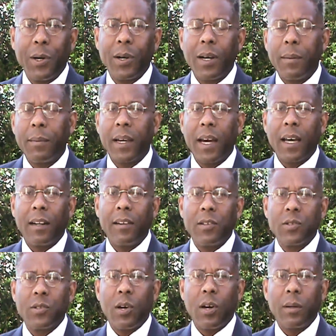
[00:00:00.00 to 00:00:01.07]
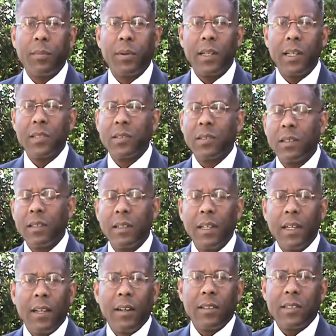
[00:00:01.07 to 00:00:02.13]
coming out of the Saudi Peninsula
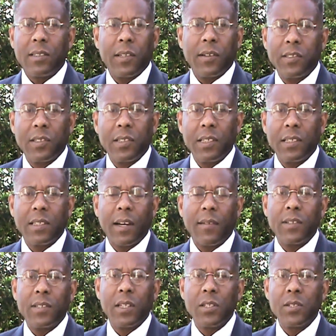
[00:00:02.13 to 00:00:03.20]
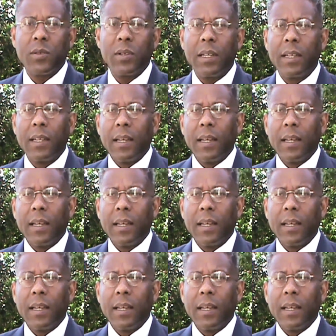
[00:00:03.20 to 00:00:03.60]
since the 7th century.